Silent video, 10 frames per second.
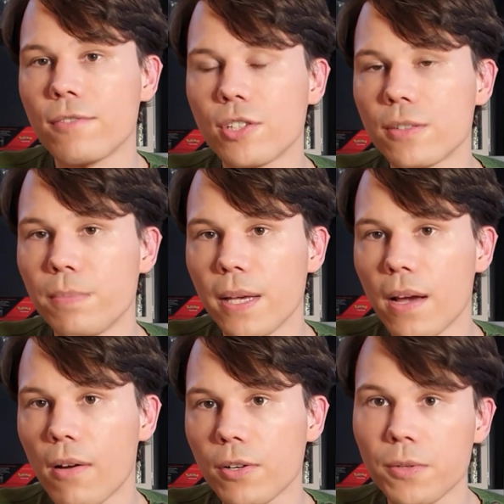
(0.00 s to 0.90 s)
being
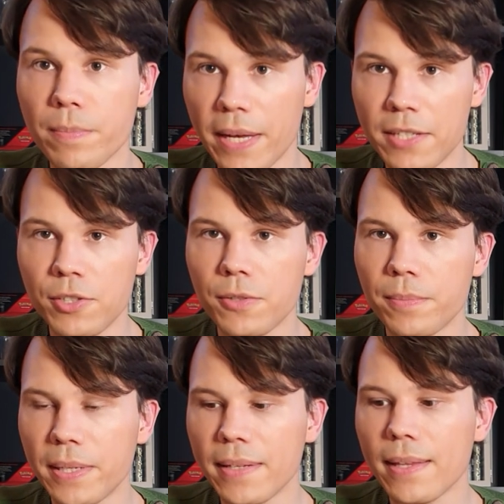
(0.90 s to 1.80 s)
on your bench or
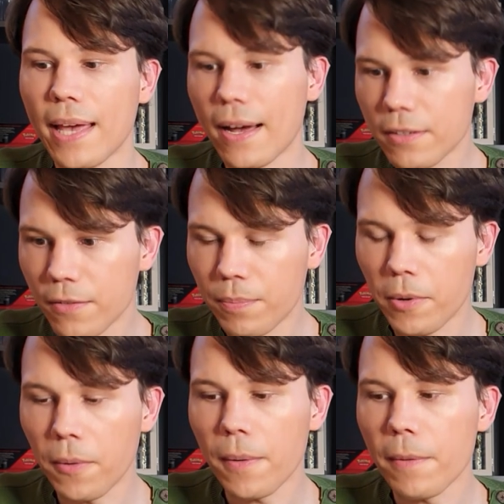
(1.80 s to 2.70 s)
being the active
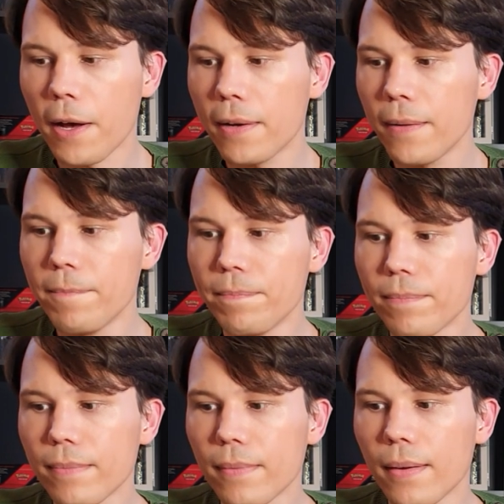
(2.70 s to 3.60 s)
Pokemon.
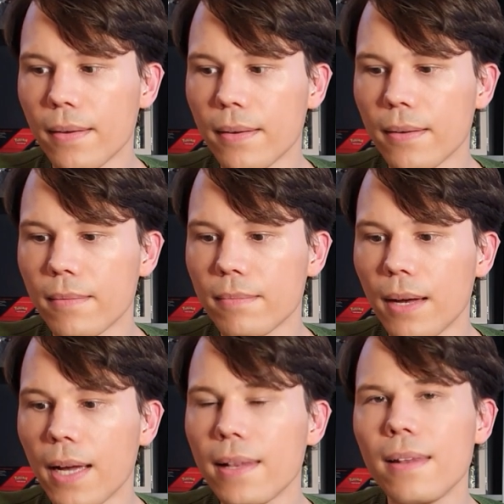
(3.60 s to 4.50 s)

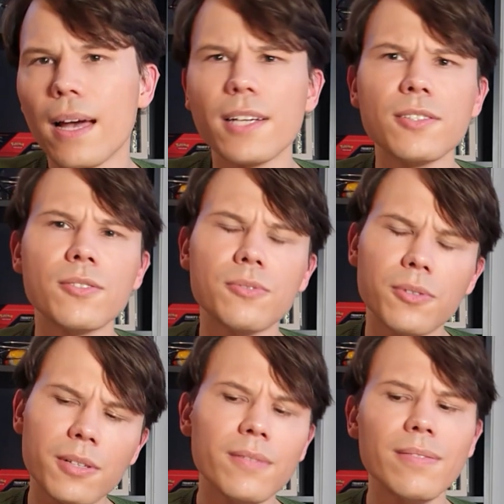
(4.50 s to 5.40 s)
I sort
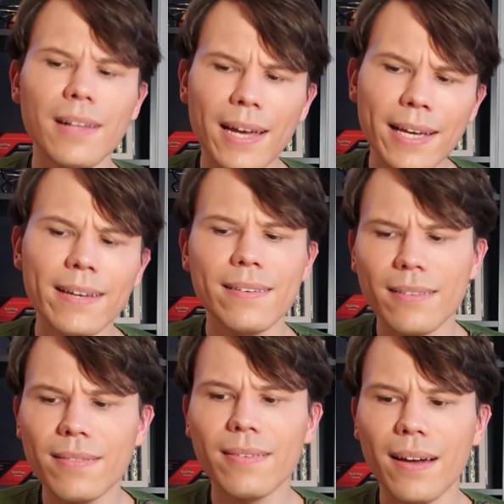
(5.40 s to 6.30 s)
of like the
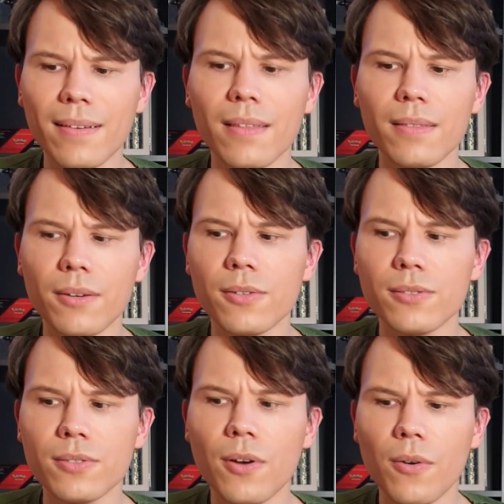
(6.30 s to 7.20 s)
fact that there's
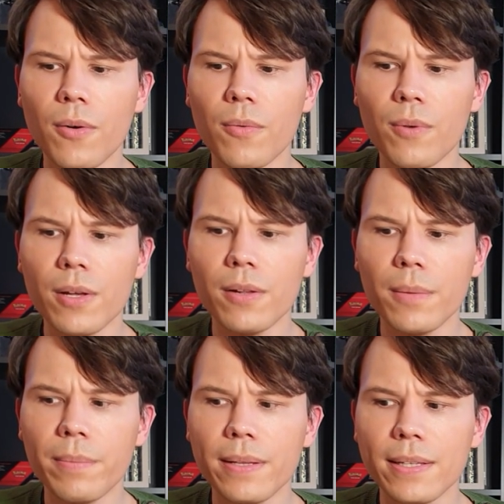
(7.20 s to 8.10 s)
no real
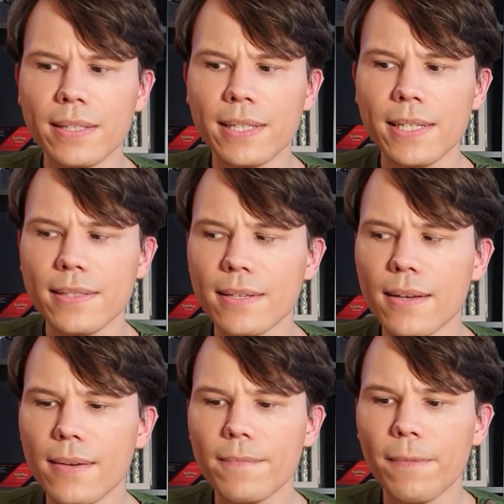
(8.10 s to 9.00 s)
abilities.
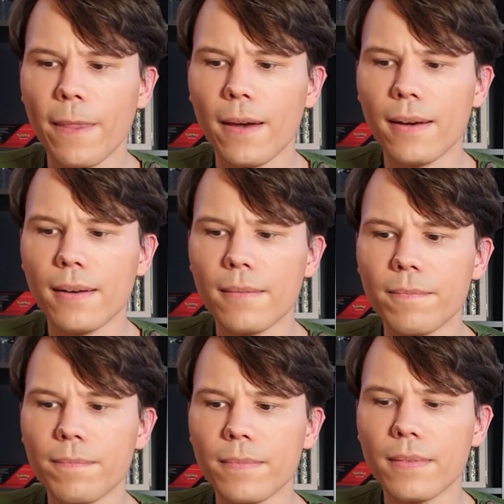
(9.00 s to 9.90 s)

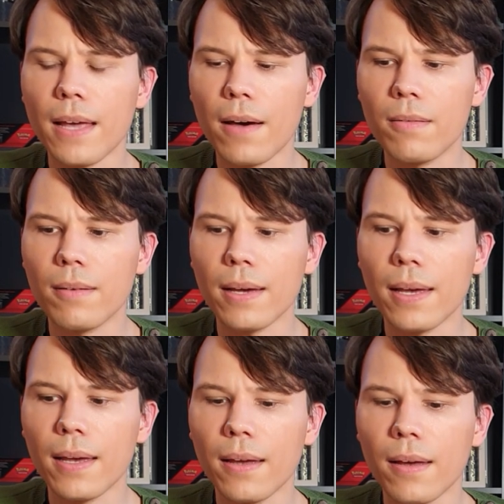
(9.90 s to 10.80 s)
That way,